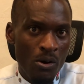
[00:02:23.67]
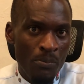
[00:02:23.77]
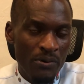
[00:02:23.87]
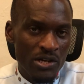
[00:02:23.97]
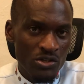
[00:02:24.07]

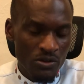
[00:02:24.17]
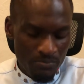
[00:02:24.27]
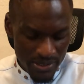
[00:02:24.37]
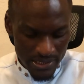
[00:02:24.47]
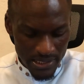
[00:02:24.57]
operation
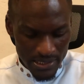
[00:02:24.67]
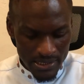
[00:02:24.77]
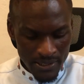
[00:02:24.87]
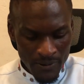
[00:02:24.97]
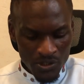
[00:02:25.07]

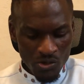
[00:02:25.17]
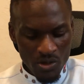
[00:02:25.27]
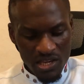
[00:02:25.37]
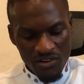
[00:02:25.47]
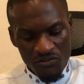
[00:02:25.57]
business. So
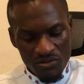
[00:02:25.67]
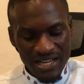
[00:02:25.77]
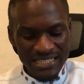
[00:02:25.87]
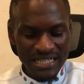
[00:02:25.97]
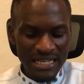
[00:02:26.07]
we give you
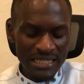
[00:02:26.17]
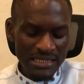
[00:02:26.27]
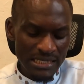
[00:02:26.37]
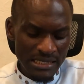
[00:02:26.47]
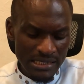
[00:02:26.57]
that
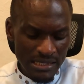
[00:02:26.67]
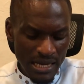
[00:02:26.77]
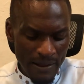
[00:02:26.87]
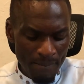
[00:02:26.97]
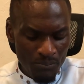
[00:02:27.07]
analysis,
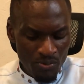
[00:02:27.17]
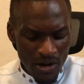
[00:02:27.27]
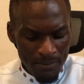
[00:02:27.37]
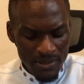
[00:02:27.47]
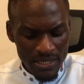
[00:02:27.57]

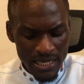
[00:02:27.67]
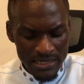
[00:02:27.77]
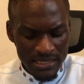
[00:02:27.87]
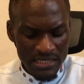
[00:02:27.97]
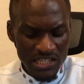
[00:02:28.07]
probably in
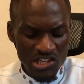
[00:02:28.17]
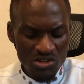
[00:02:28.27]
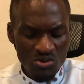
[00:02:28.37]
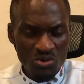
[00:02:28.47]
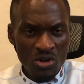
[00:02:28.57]
assisting
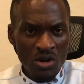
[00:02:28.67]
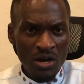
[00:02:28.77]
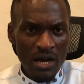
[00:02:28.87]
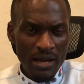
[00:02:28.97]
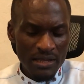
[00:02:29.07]
you
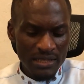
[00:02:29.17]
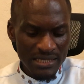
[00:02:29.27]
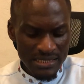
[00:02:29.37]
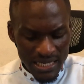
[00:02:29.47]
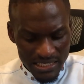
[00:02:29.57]
in the
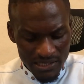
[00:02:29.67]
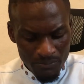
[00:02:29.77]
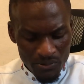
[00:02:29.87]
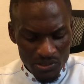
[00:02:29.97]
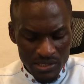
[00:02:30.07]

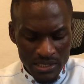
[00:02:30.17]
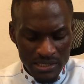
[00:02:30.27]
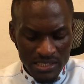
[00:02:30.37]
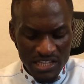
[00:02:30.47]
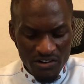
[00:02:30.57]
starting
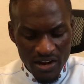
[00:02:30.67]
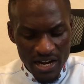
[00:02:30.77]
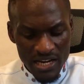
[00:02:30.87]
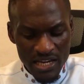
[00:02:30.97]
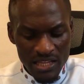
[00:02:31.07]
process, in the
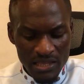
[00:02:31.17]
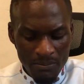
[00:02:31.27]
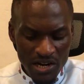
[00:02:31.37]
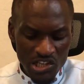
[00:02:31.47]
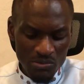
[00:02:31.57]
running, the
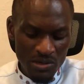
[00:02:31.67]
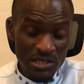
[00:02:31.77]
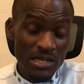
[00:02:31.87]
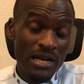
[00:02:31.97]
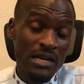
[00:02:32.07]

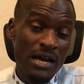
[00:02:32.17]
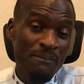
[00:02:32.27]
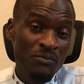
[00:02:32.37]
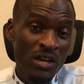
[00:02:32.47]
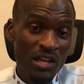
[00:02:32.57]
management, and
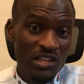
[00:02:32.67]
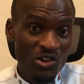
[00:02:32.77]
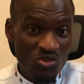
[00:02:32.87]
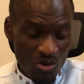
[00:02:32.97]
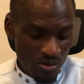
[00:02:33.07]
the
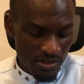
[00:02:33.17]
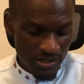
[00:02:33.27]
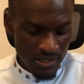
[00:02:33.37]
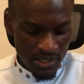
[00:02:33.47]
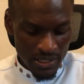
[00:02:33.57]
growth.